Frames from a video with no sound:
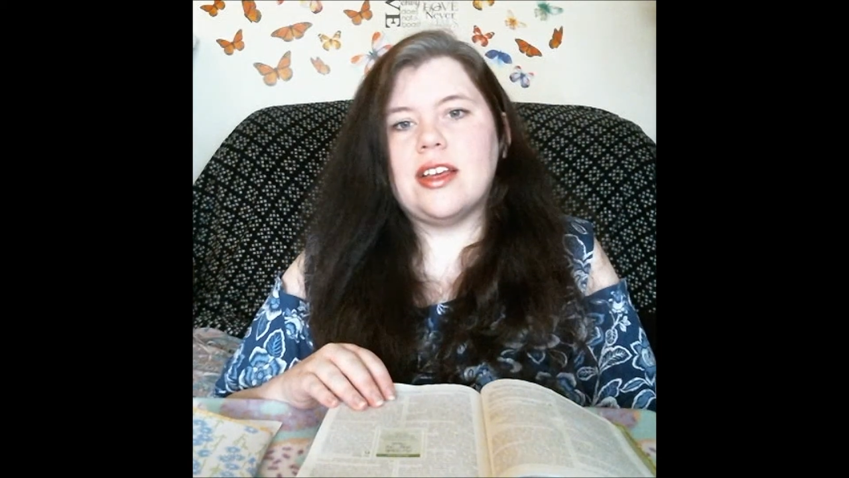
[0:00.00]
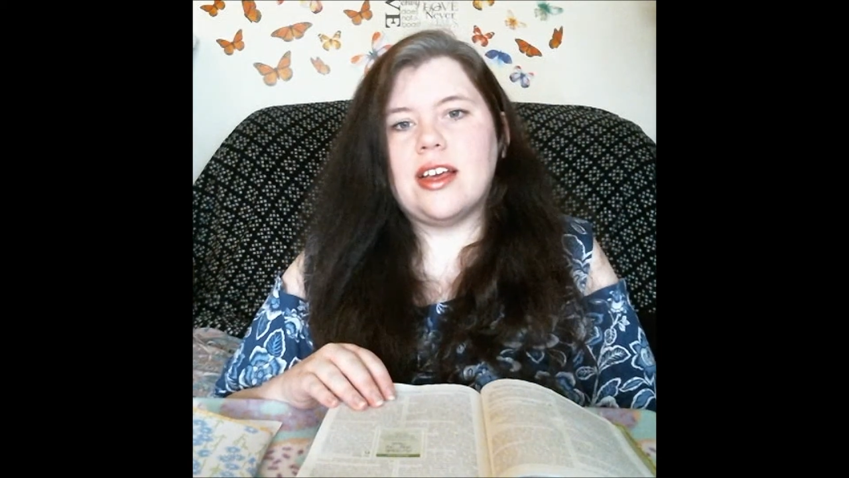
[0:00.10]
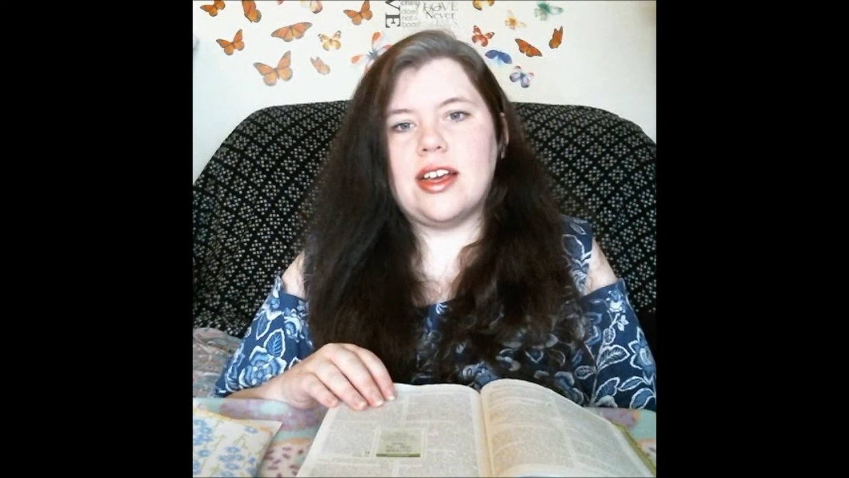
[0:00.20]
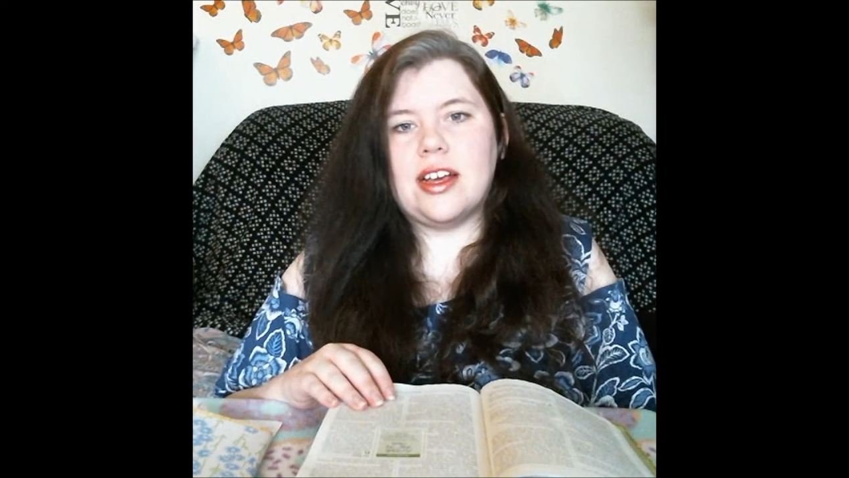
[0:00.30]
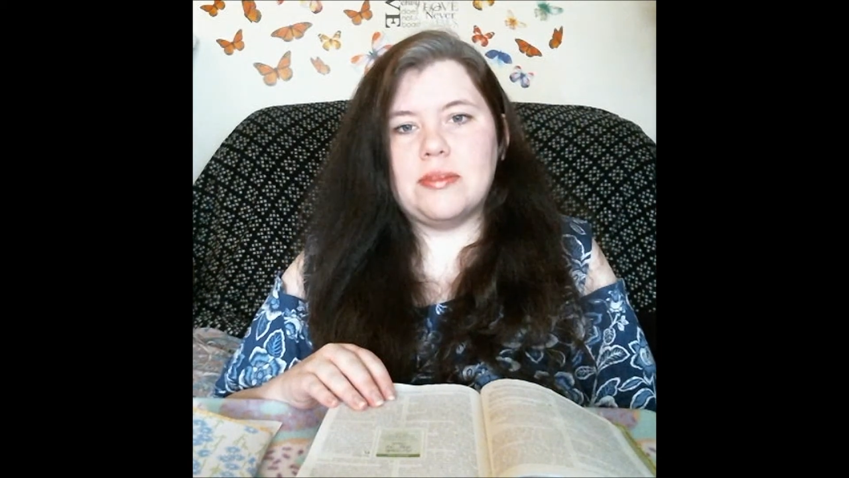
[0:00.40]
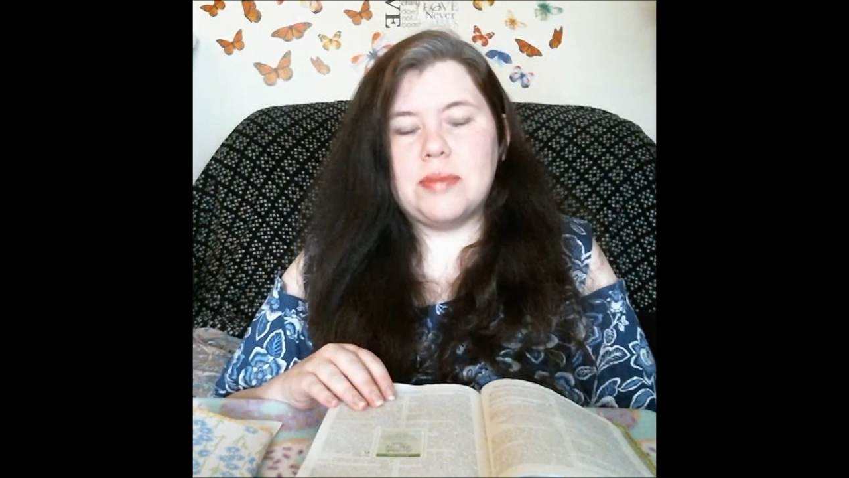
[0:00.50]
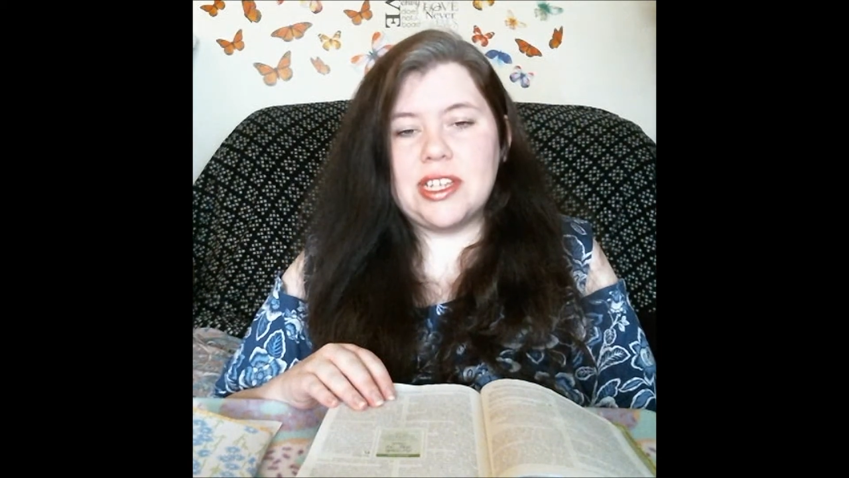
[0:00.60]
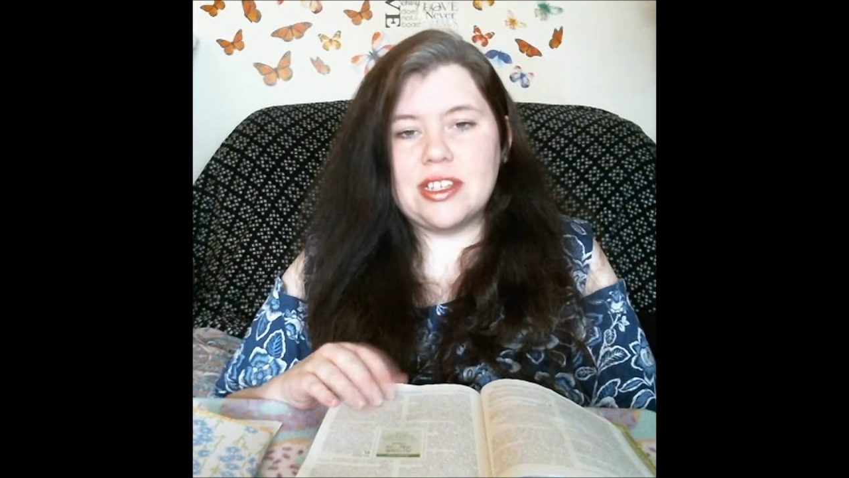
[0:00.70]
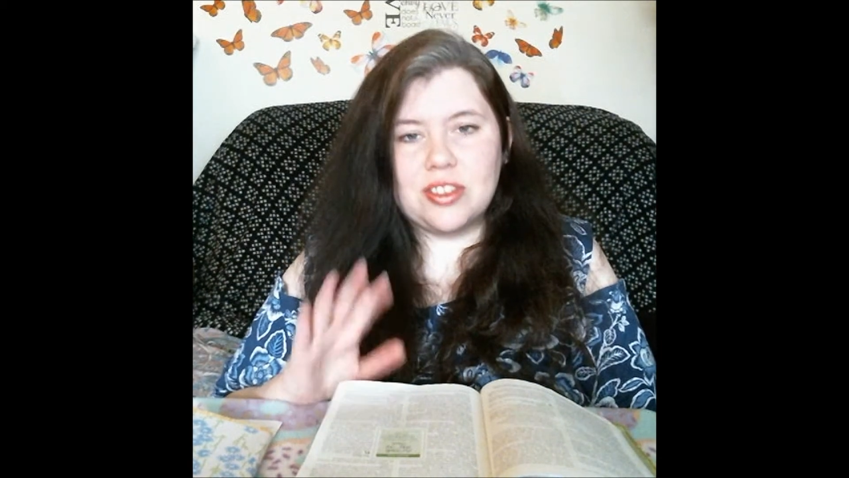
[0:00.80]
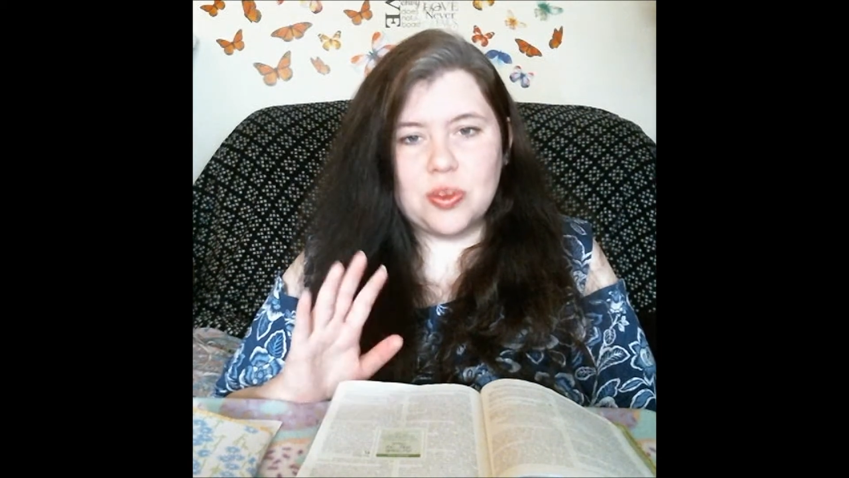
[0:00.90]
Uh,
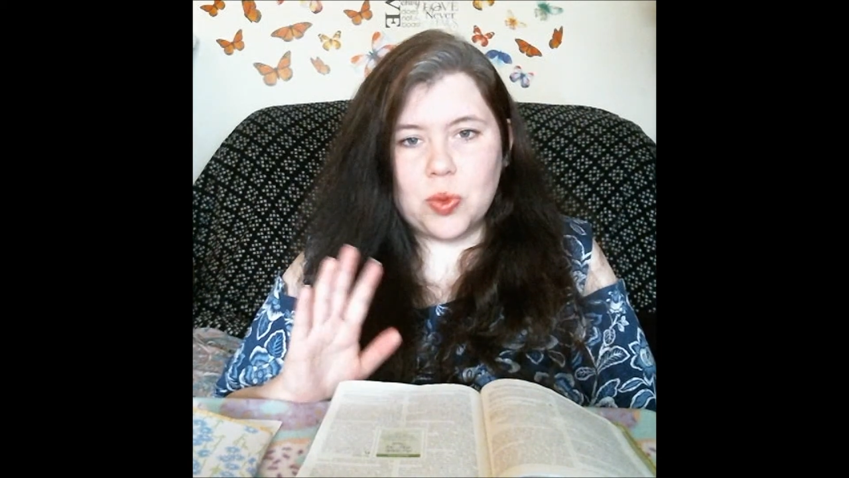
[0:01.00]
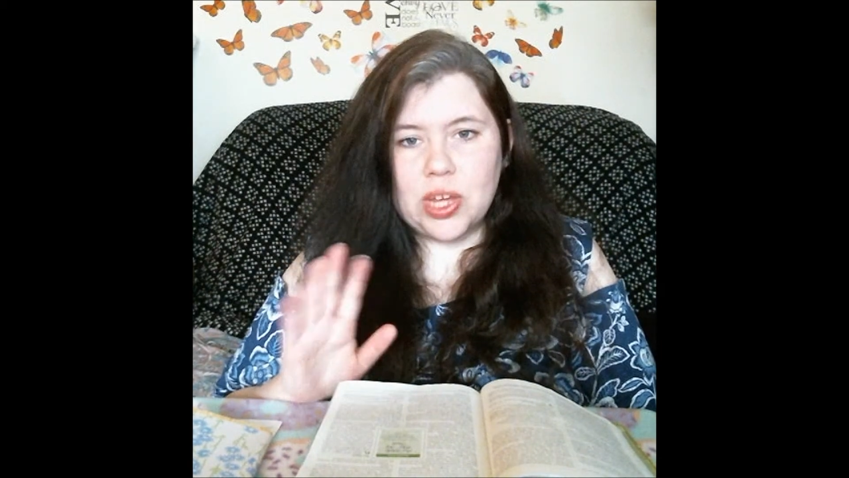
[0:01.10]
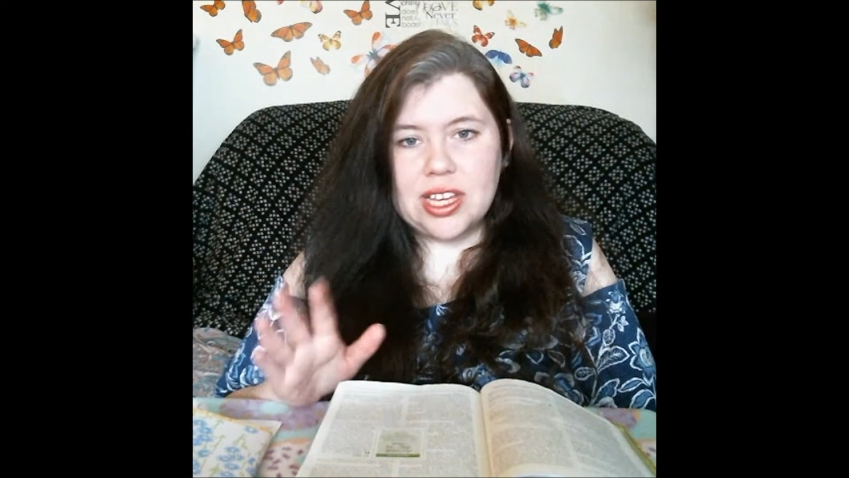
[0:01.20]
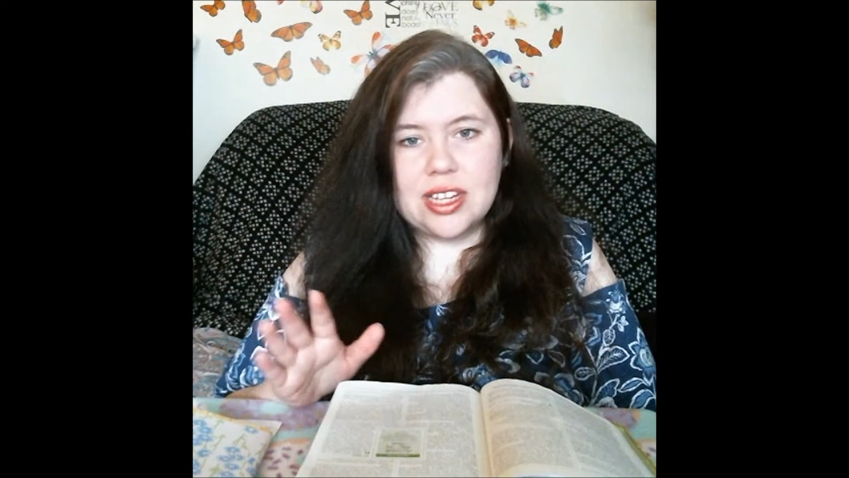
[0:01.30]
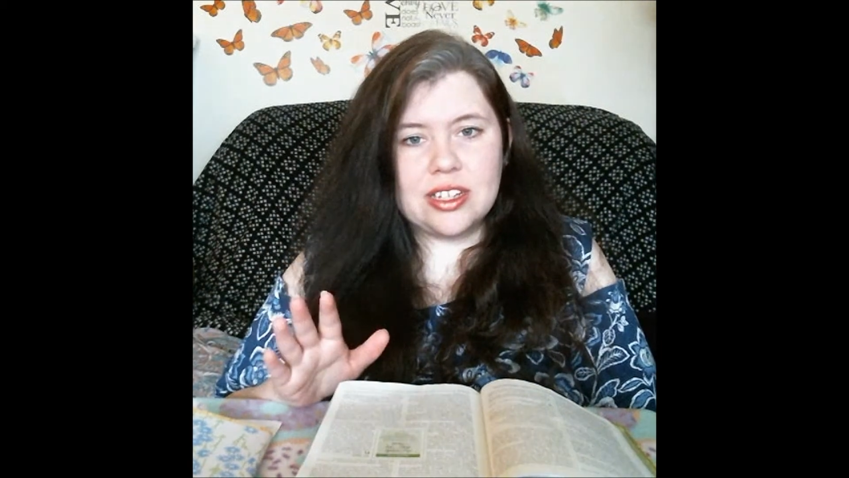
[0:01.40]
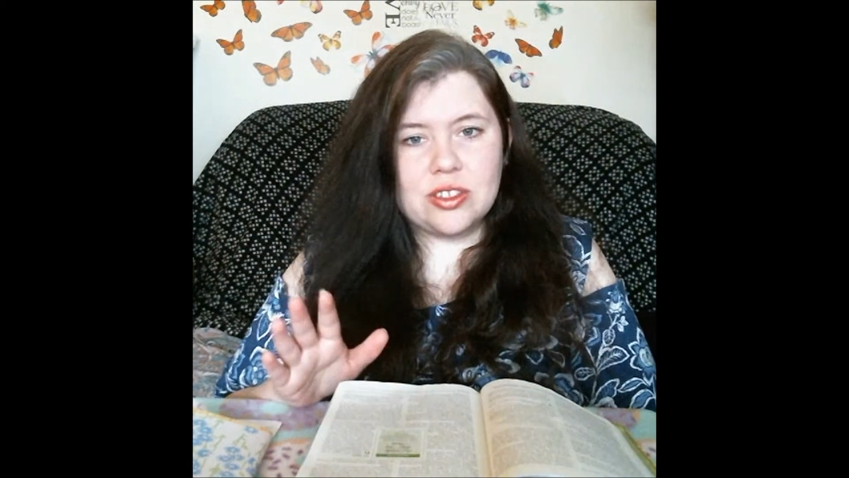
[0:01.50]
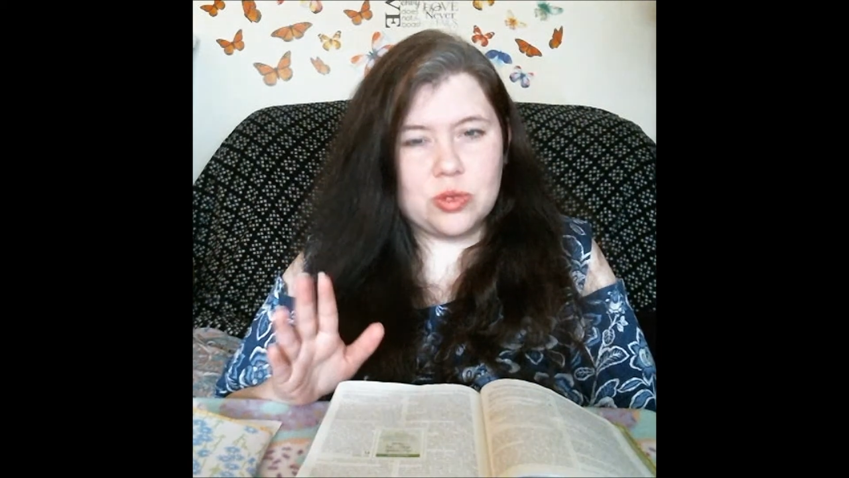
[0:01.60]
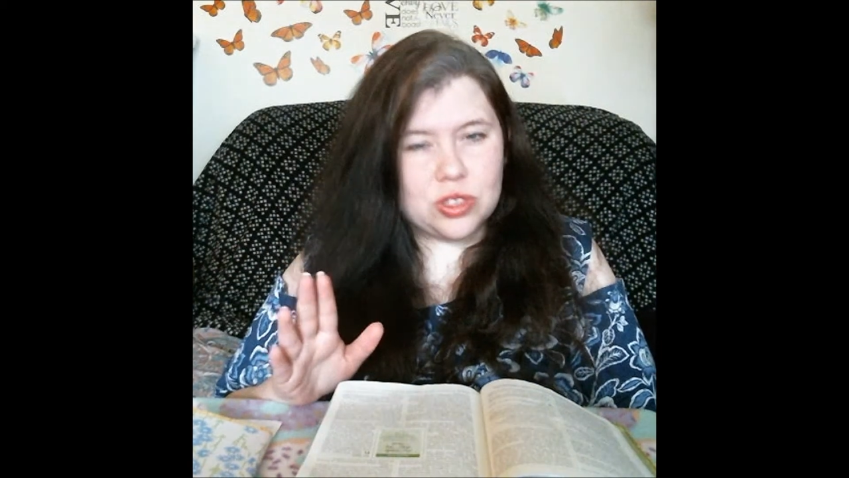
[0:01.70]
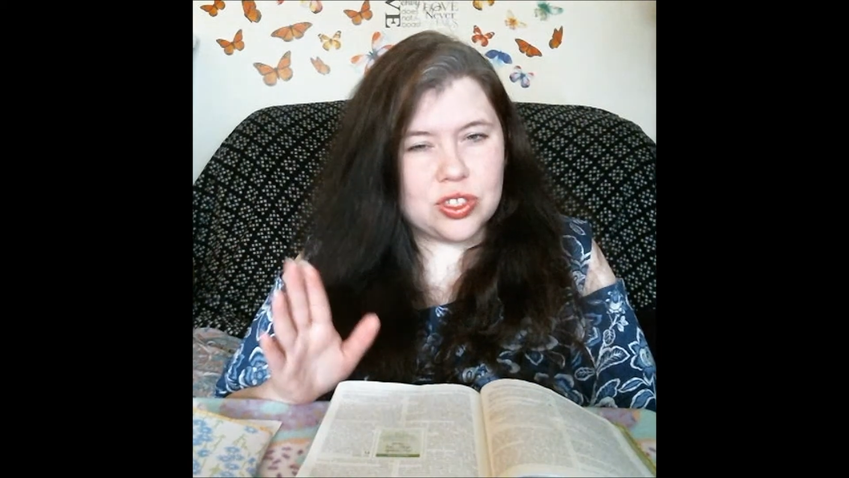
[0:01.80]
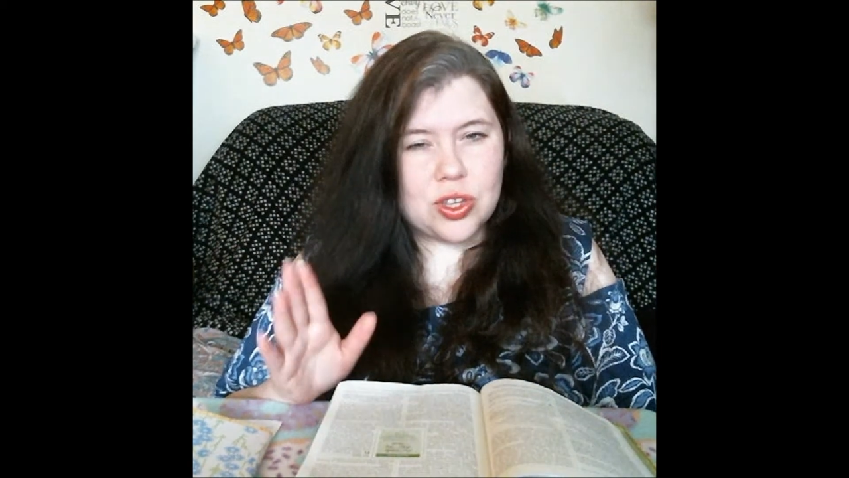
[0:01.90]
because the wickedness was